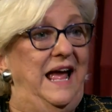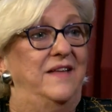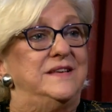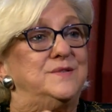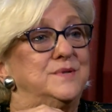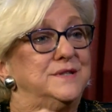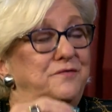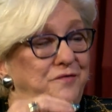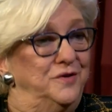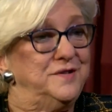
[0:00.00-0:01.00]
And this was the
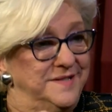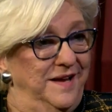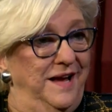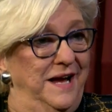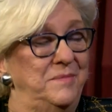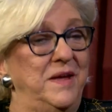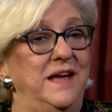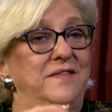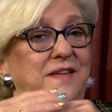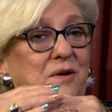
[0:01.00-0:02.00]
first time
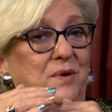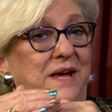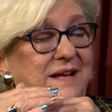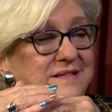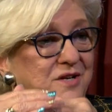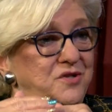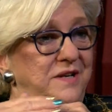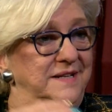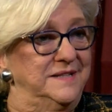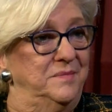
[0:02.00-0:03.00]
that we had such
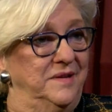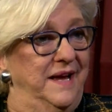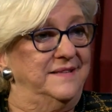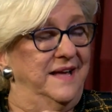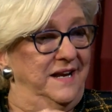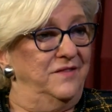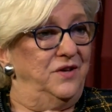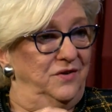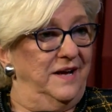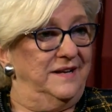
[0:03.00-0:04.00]
an exhibit like that in
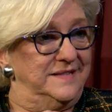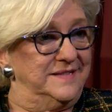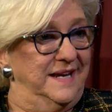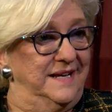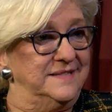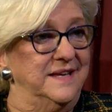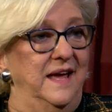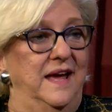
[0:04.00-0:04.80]
the United States.